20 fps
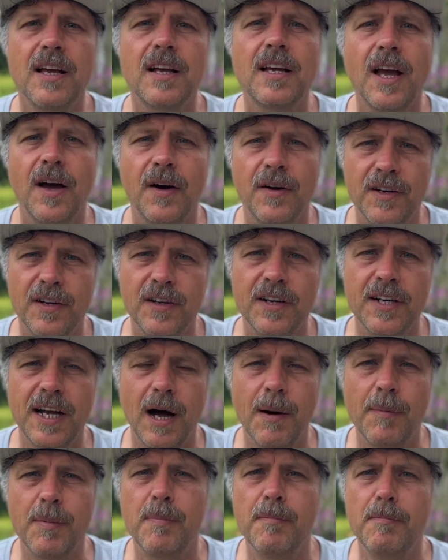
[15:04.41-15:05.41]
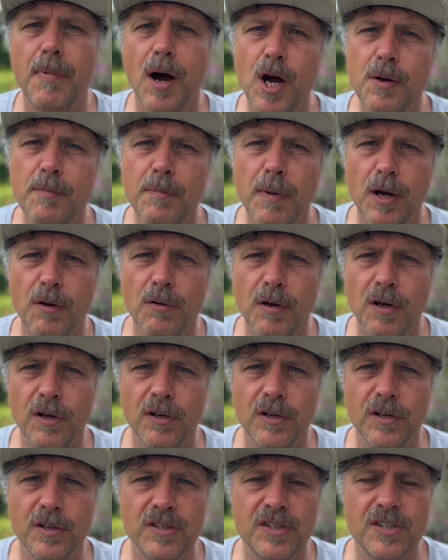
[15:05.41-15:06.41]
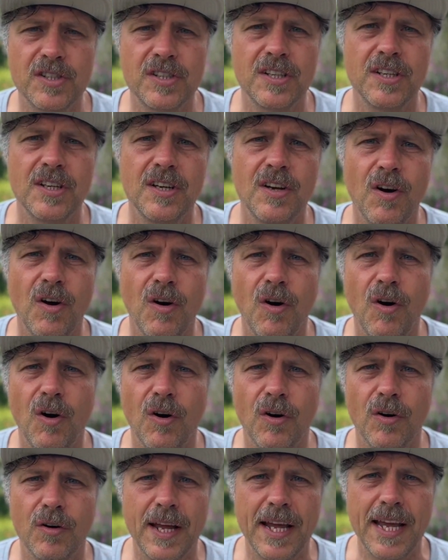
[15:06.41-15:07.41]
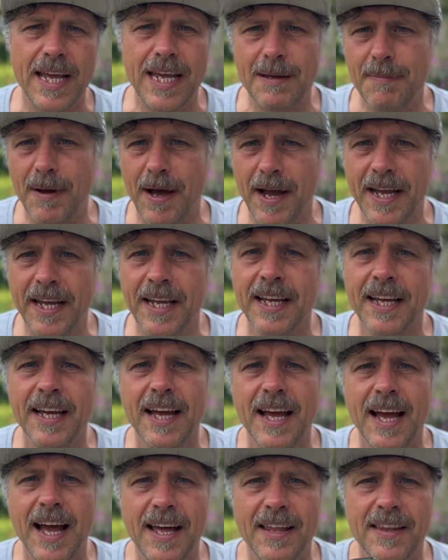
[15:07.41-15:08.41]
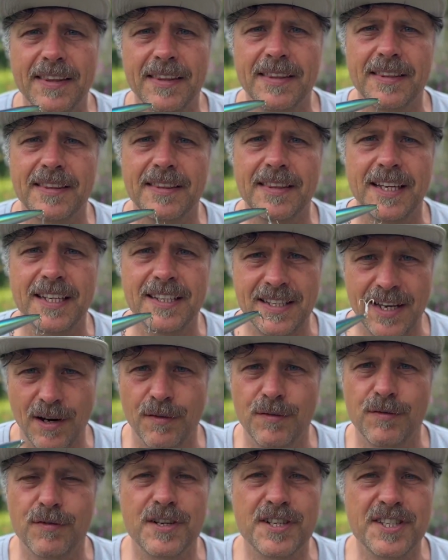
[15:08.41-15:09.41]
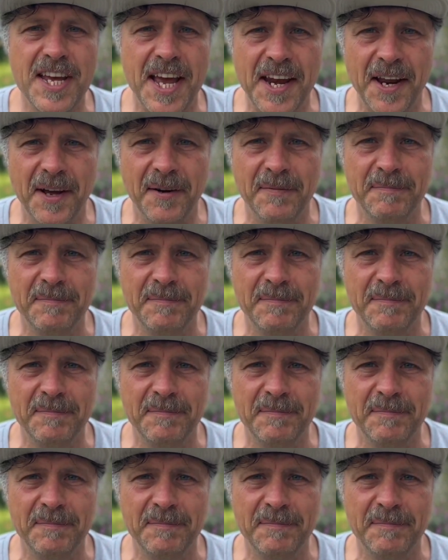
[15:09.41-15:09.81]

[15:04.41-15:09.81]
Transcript: Go and look up Momo lures on eBay. They sell for a tenner.